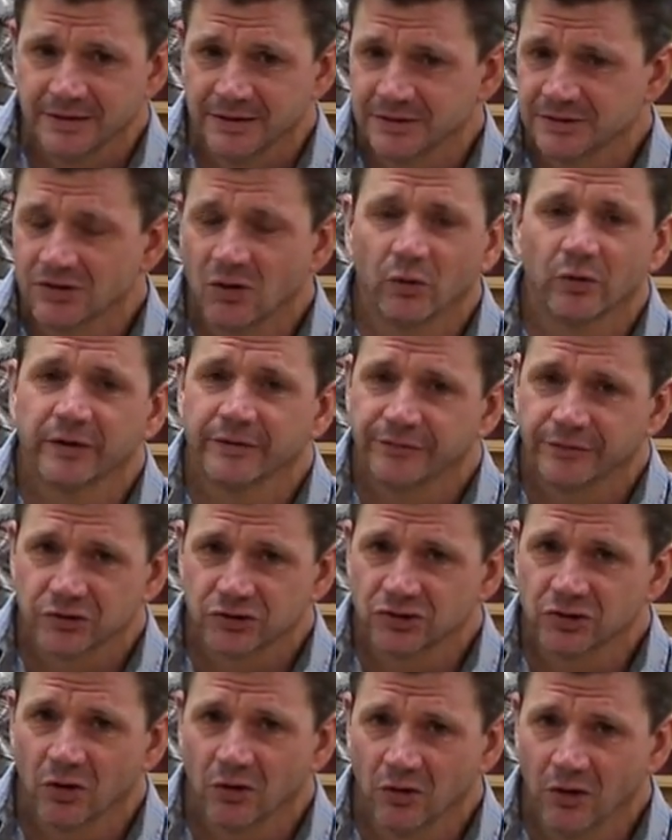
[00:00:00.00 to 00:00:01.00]
is only for
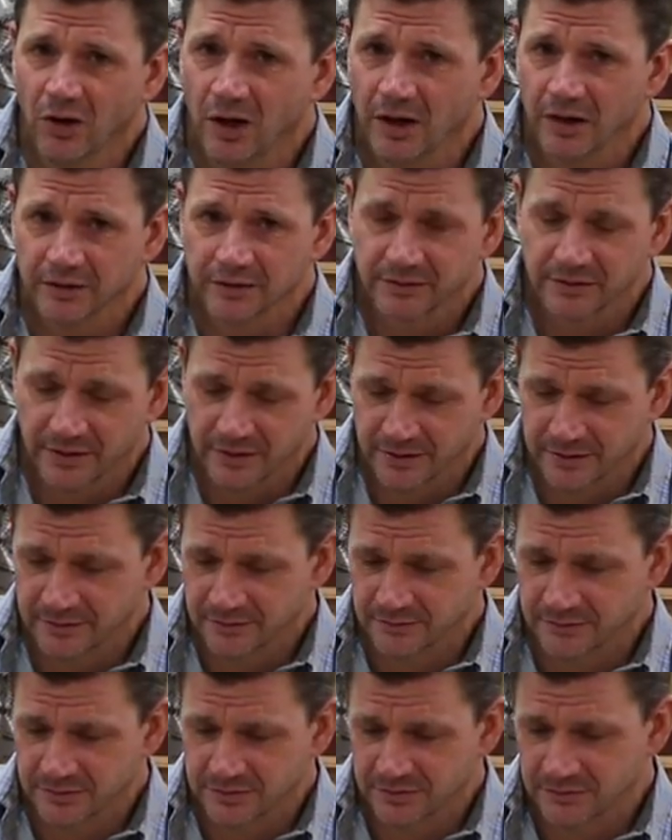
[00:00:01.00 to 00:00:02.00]
so long,
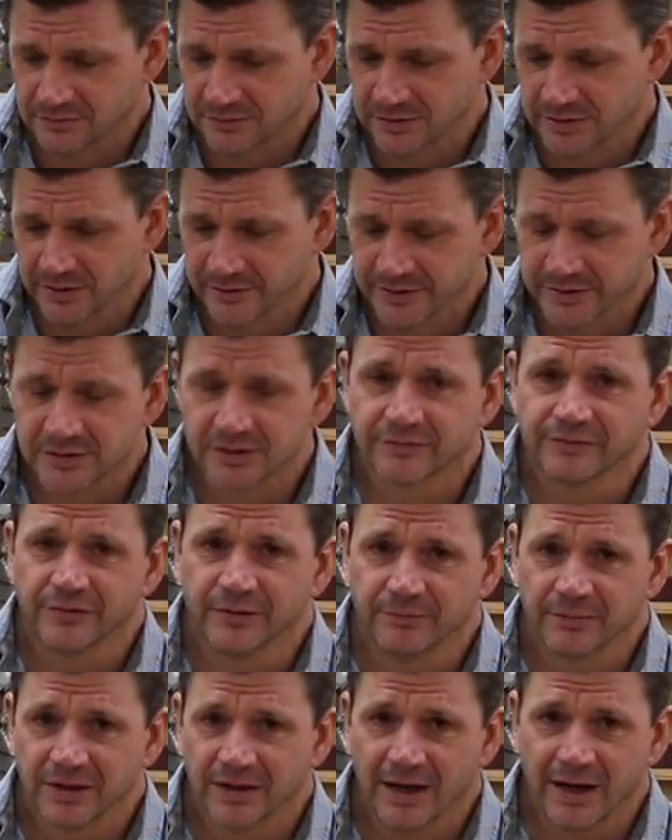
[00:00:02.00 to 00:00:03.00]
and you know, this is
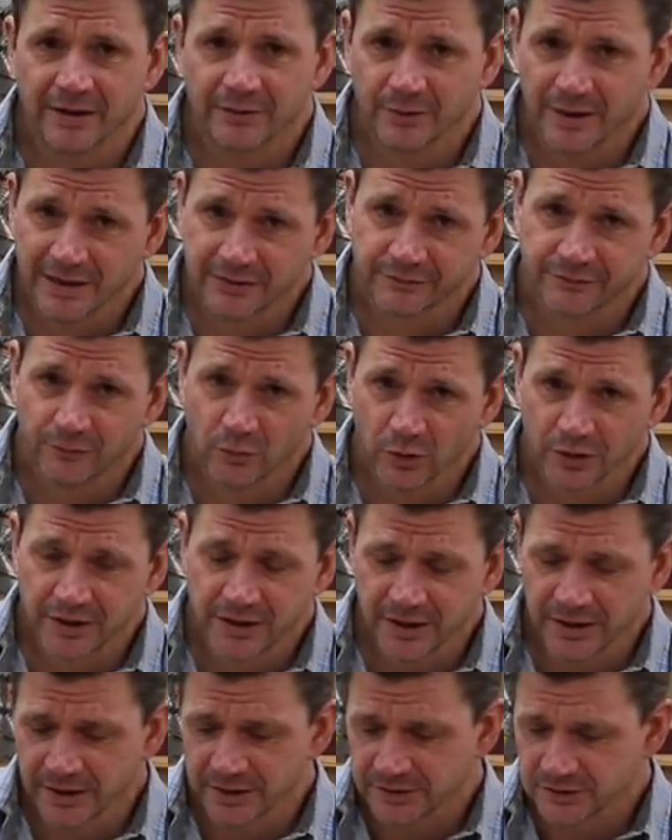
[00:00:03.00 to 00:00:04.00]
from a guy who has four
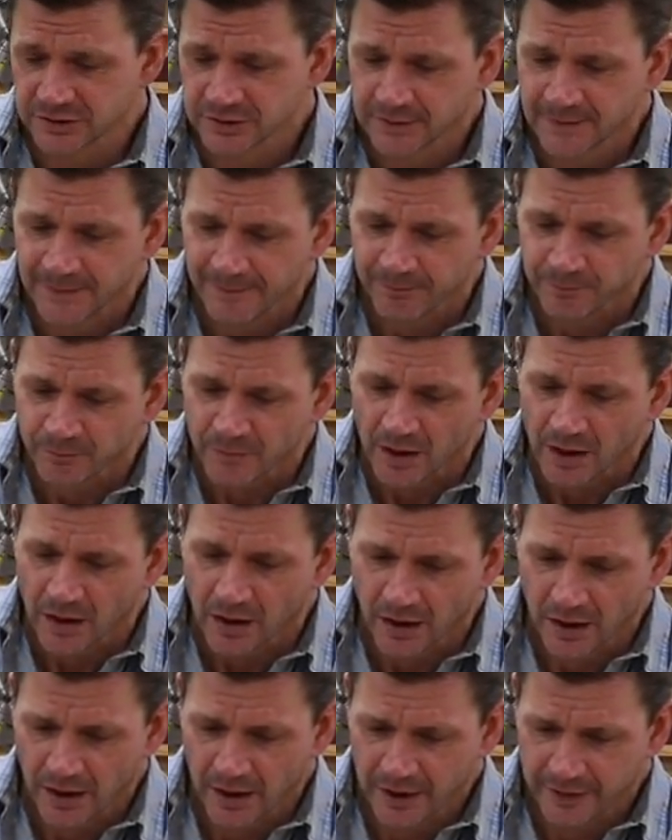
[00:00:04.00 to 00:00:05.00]
kids.
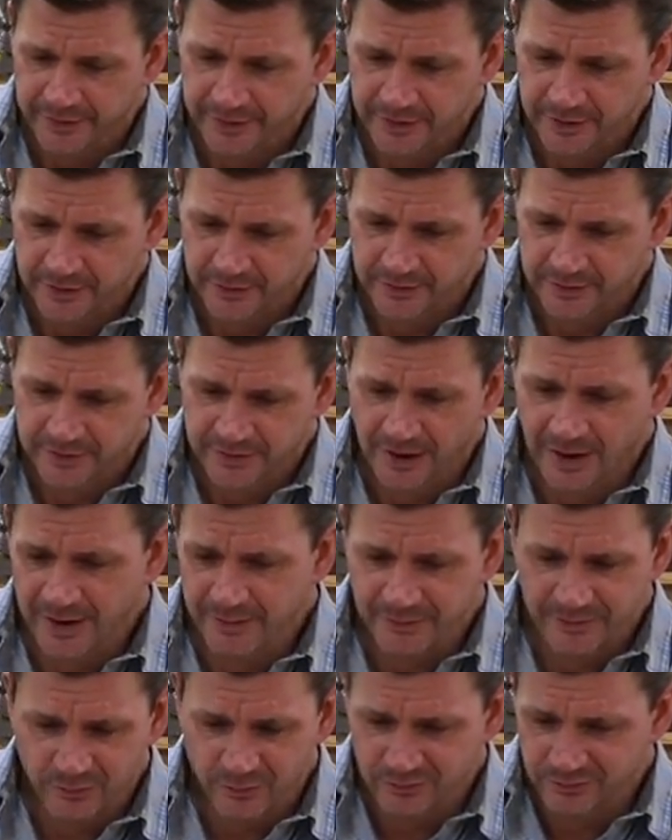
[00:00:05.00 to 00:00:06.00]
Uh, the, the
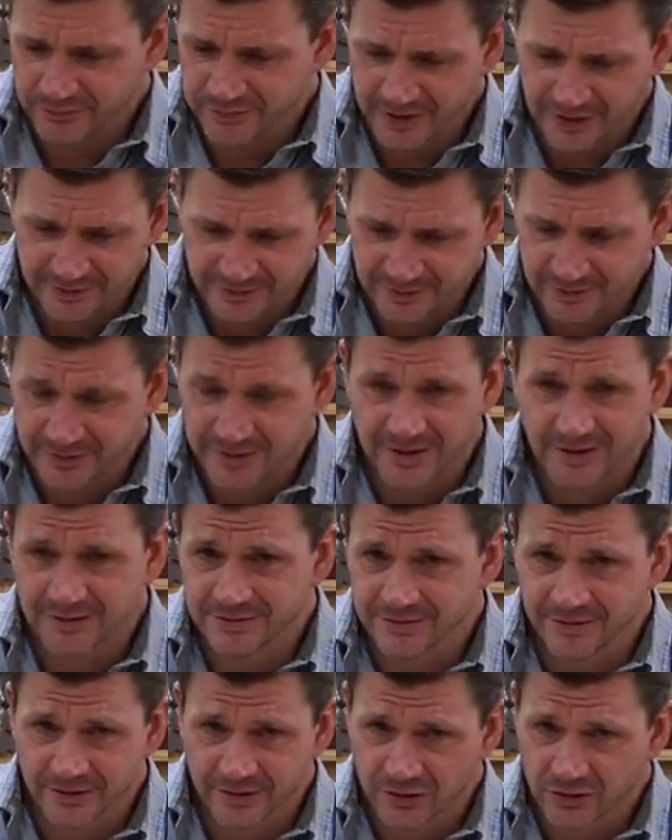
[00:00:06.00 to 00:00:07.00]
time that your
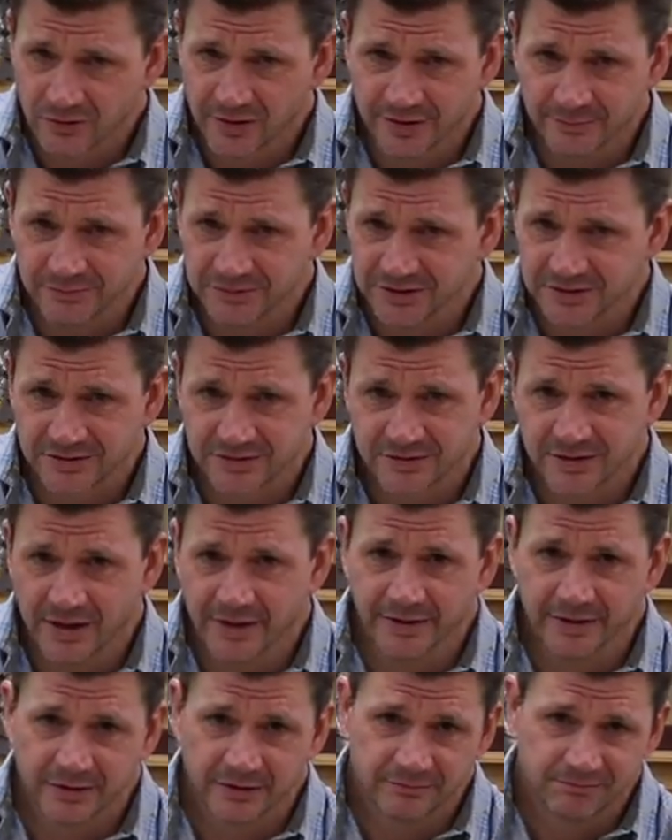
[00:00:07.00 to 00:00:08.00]
kids are in a crib just
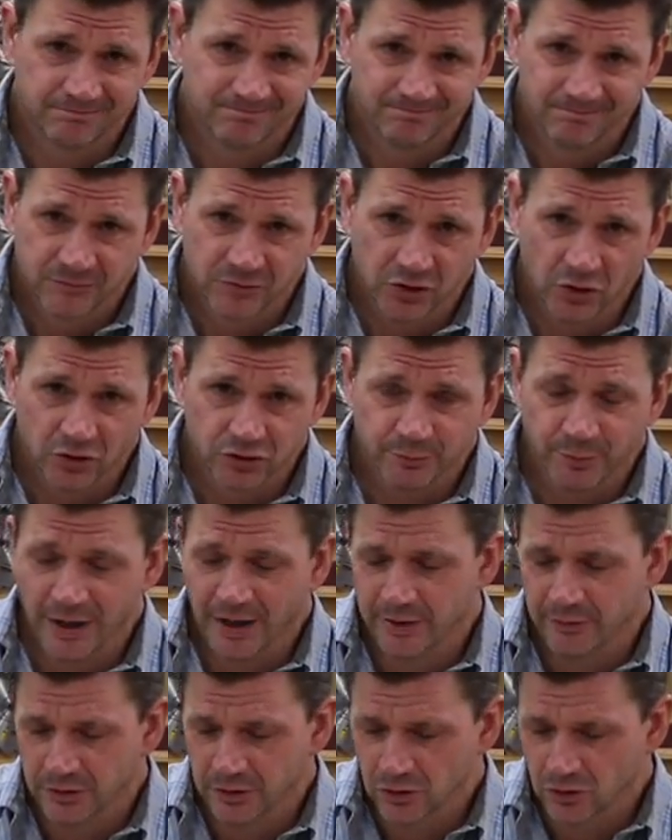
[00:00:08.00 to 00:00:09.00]
kind of goes
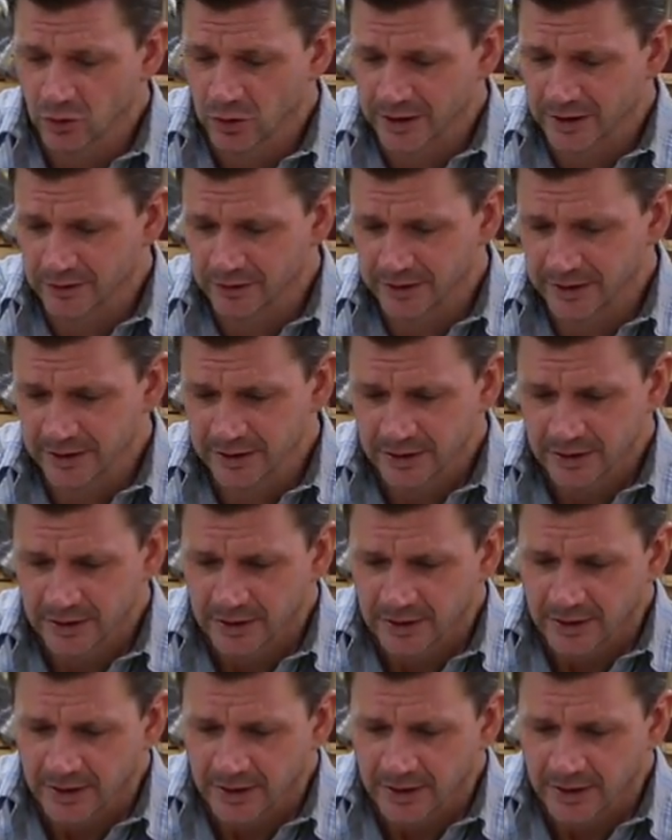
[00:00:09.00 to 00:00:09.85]
by real quickly,